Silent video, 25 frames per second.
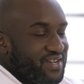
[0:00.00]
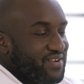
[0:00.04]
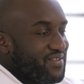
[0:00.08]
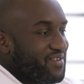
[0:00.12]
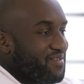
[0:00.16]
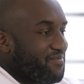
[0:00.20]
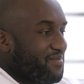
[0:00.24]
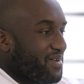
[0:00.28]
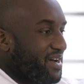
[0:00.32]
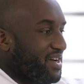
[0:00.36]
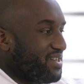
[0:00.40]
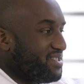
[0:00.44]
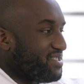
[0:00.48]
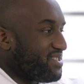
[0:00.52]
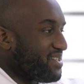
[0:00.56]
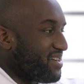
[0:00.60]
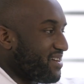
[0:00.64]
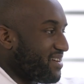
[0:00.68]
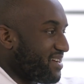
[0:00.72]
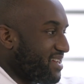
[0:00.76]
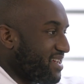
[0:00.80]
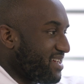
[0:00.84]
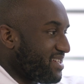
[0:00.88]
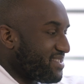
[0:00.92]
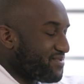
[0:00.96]
show or my
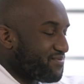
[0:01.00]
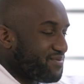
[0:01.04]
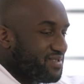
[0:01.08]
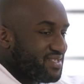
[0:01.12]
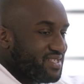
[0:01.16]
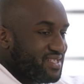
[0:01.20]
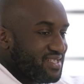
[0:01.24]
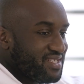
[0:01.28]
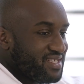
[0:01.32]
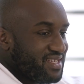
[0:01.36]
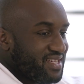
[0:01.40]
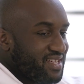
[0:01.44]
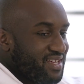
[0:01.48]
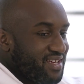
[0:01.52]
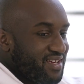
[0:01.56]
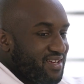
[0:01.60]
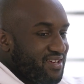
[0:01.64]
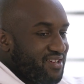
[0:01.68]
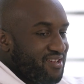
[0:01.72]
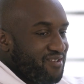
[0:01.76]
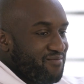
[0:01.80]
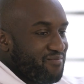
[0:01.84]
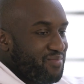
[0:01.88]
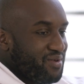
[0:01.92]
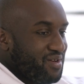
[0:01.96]
journey, which is
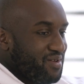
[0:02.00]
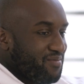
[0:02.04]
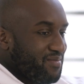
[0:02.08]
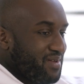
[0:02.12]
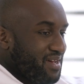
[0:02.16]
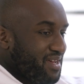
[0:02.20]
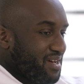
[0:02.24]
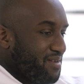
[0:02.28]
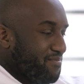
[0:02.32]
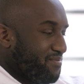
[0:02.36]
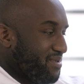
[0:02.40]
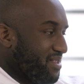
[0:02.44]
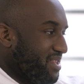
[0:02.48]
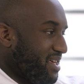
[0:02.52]
putting me in a